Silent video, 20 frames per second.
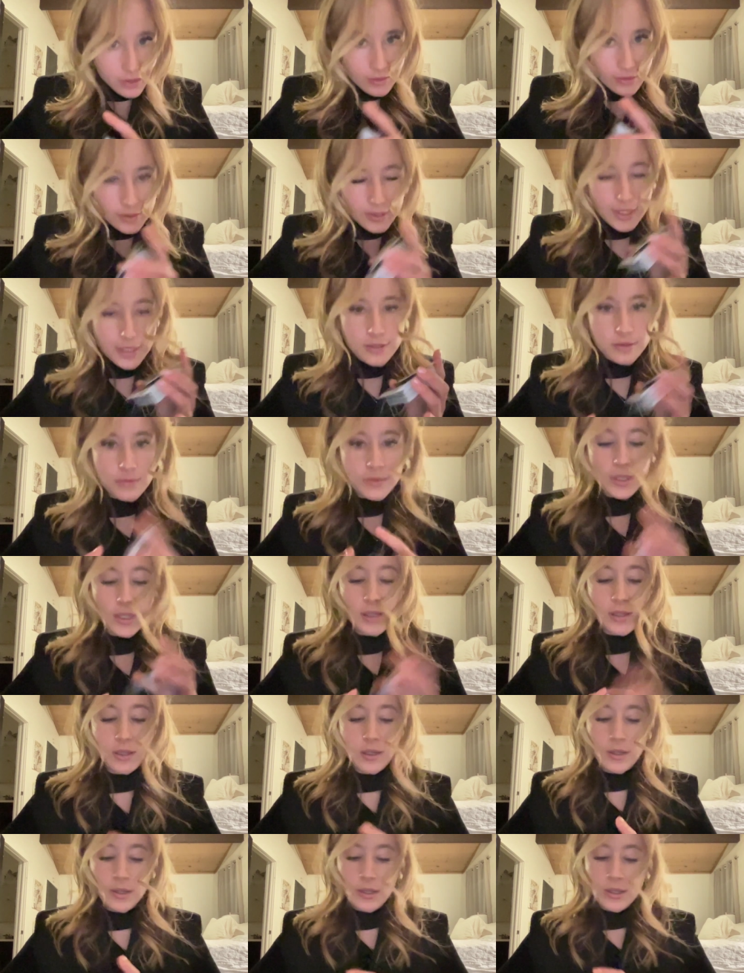Excuse me.
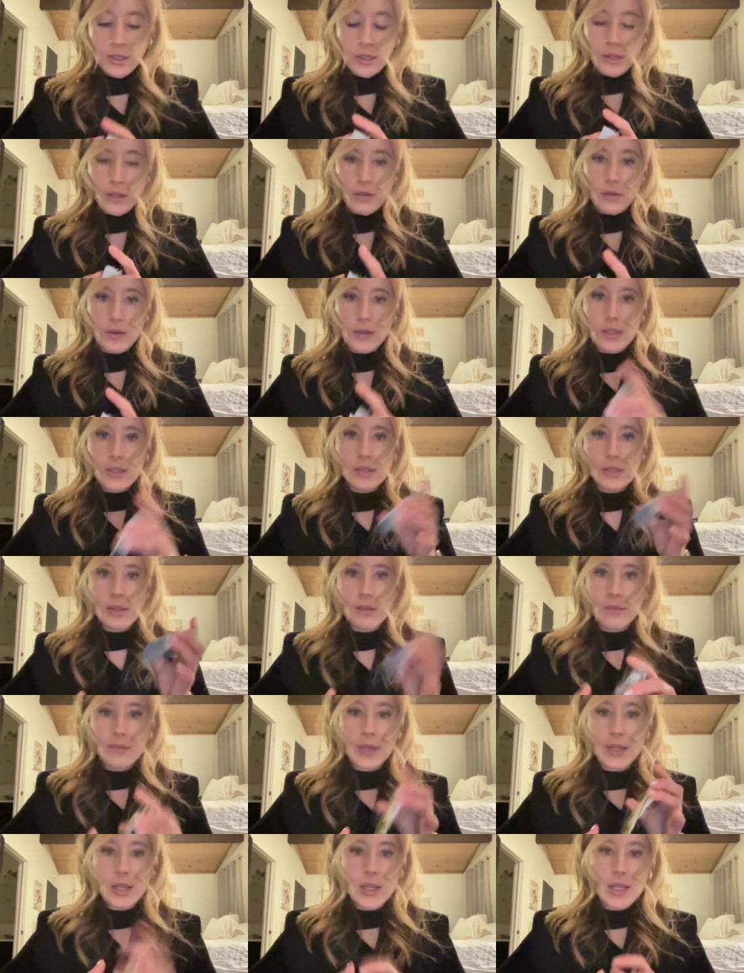What's the
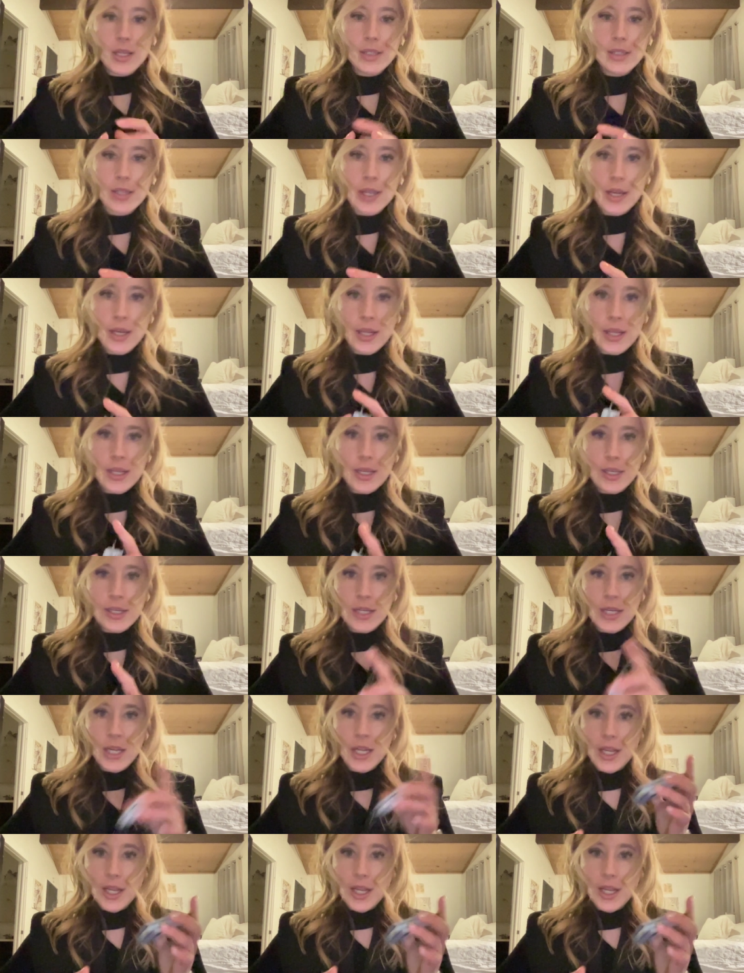mother sucking